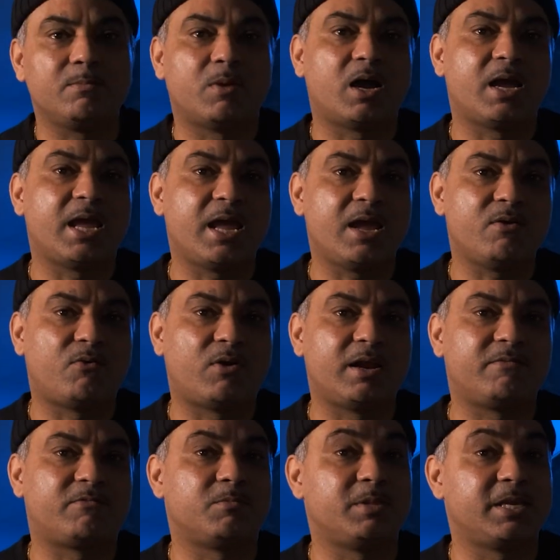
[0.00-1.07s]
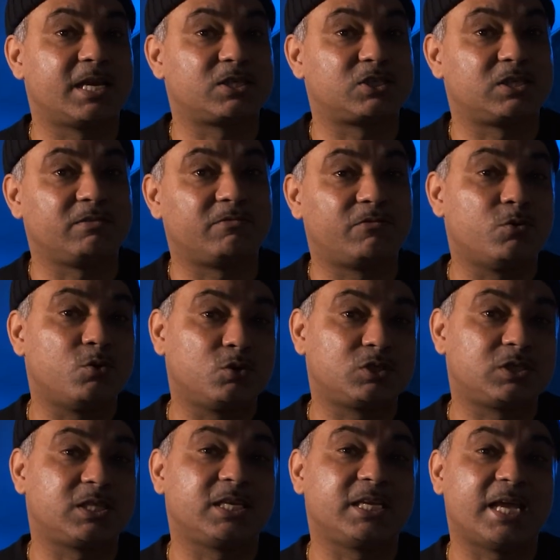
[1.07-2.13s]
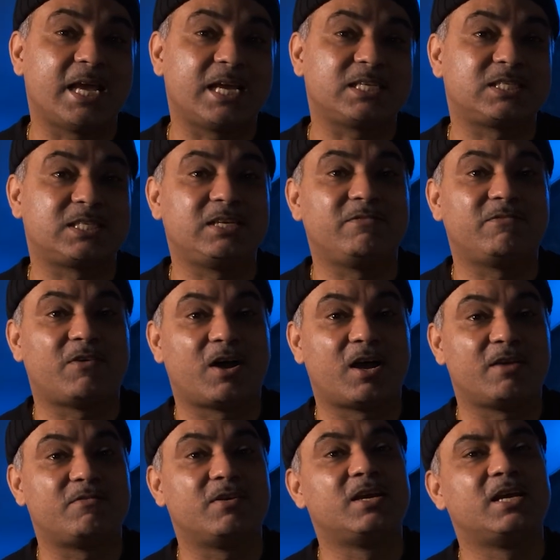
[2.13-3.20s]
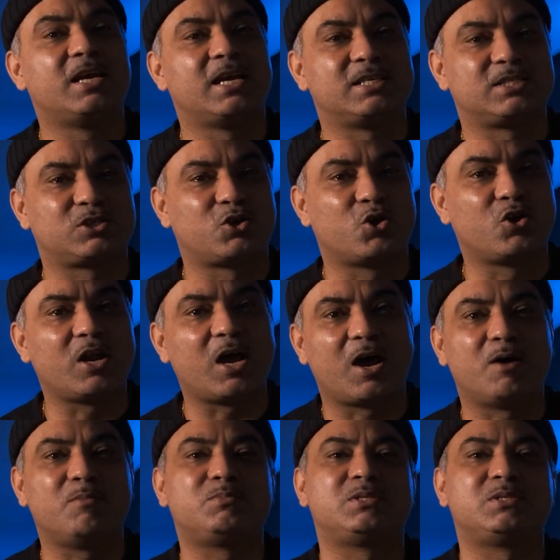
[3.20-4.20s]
my hit rate from the X-T4 to the X-T5 has gone up